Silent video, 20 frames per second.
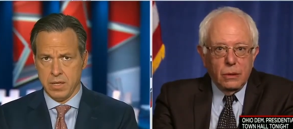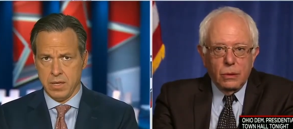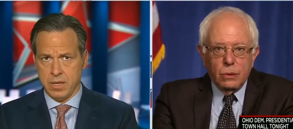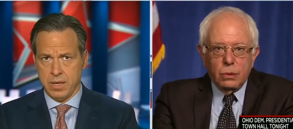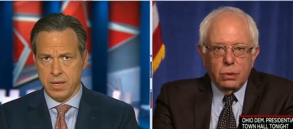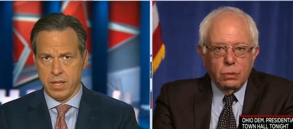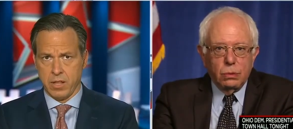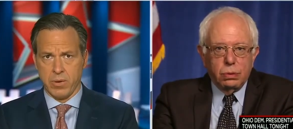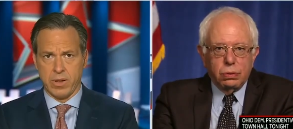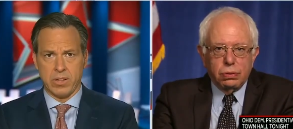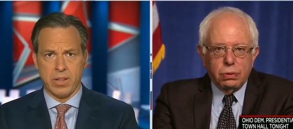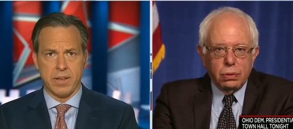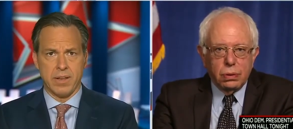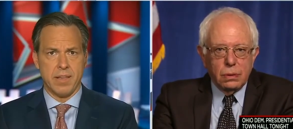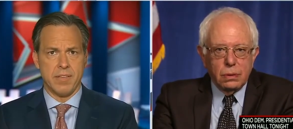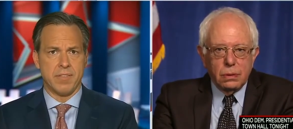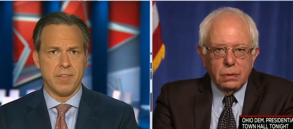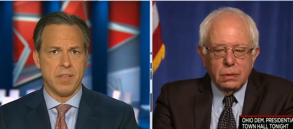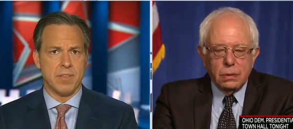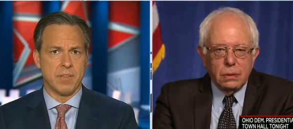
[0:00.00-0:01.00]
Speaker 1: Hillary Clinton has
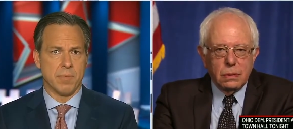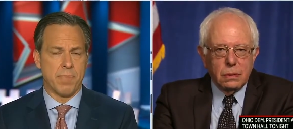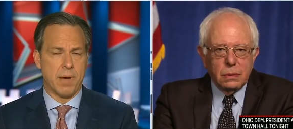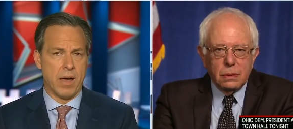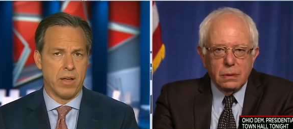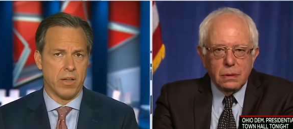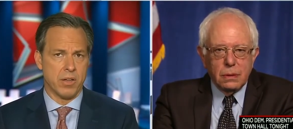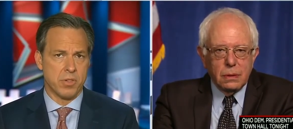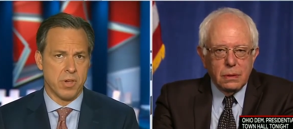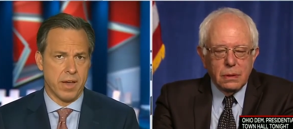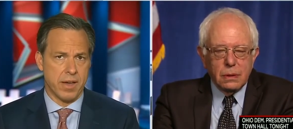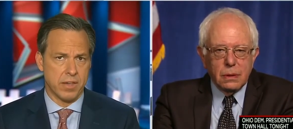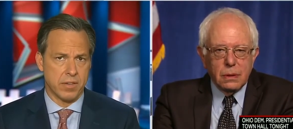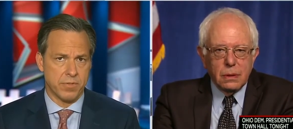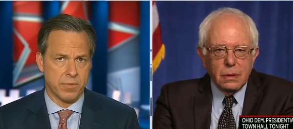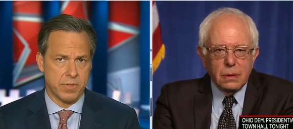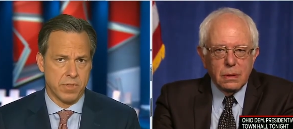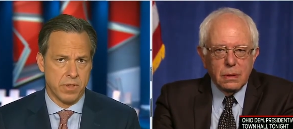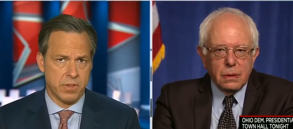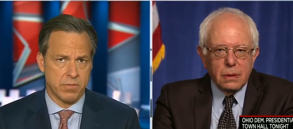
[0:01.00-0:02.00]
since apologized
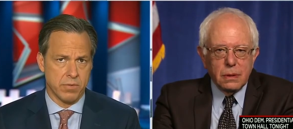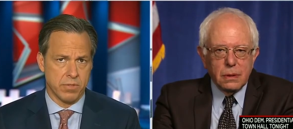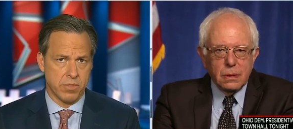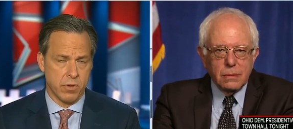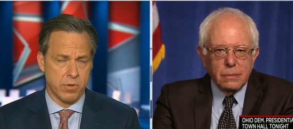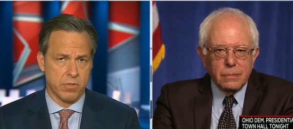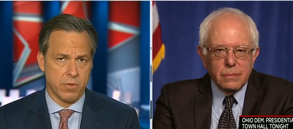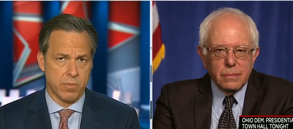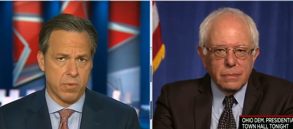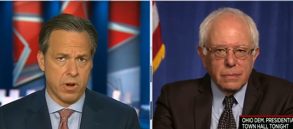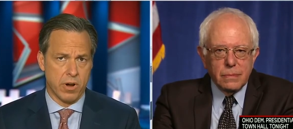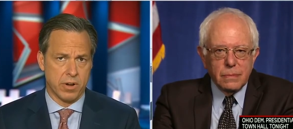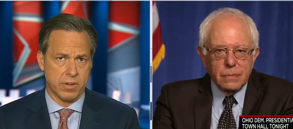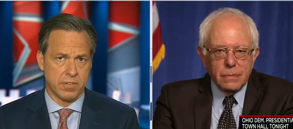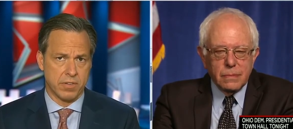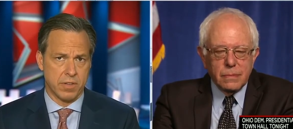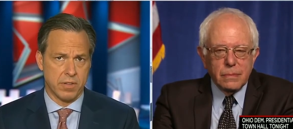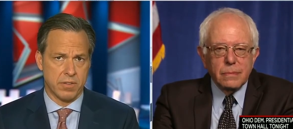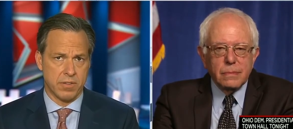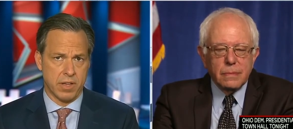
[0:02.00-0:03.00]
for these, those remarks
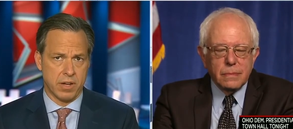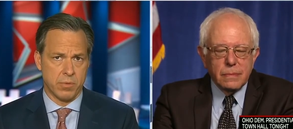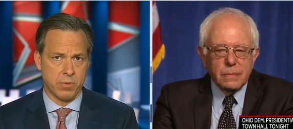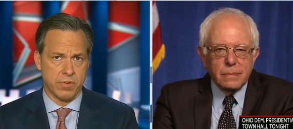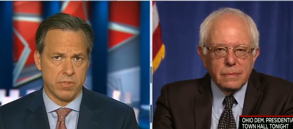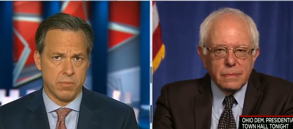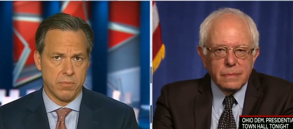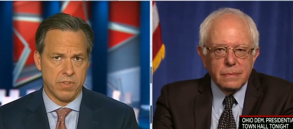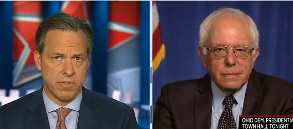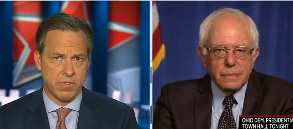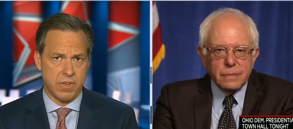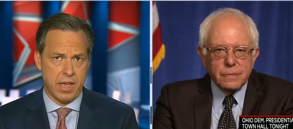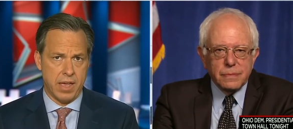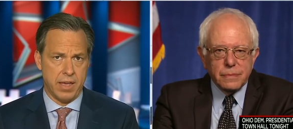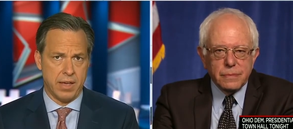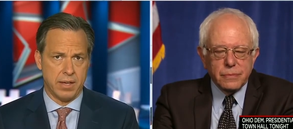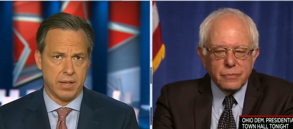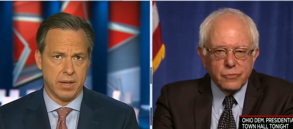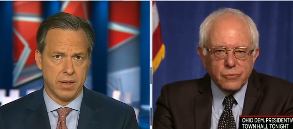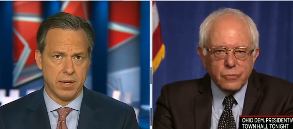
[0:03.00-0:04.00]
and said it was a
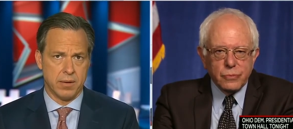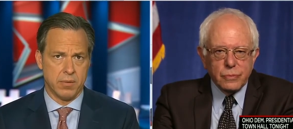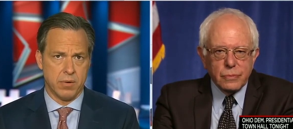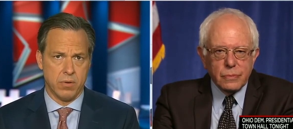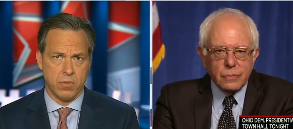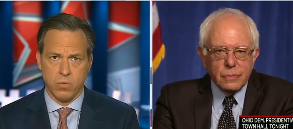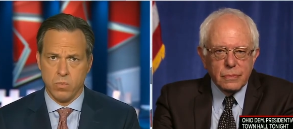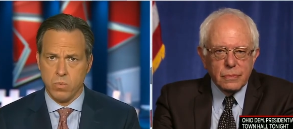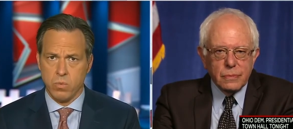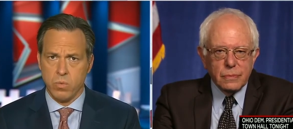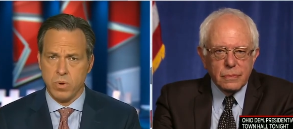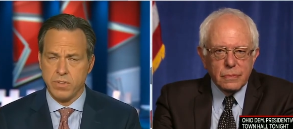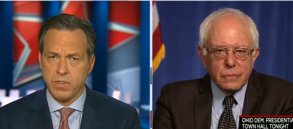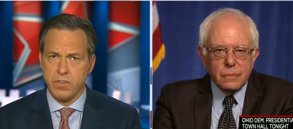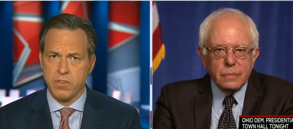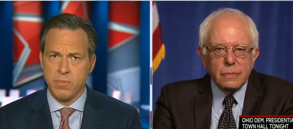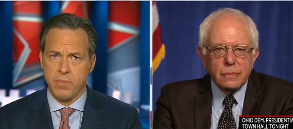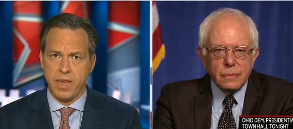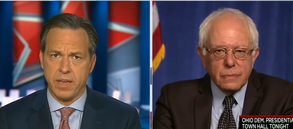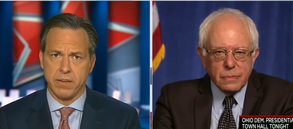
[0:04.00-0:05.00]
mistake. Uh, what did
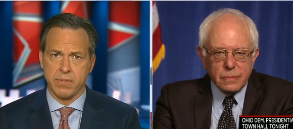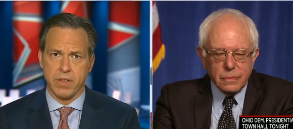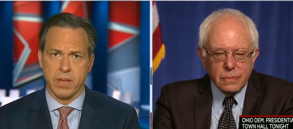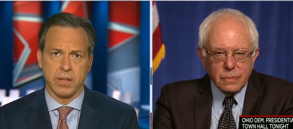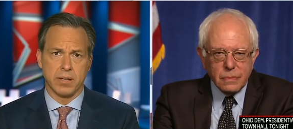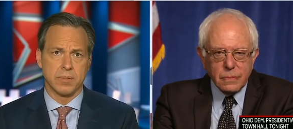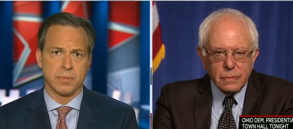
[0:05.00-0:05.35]
you make of that?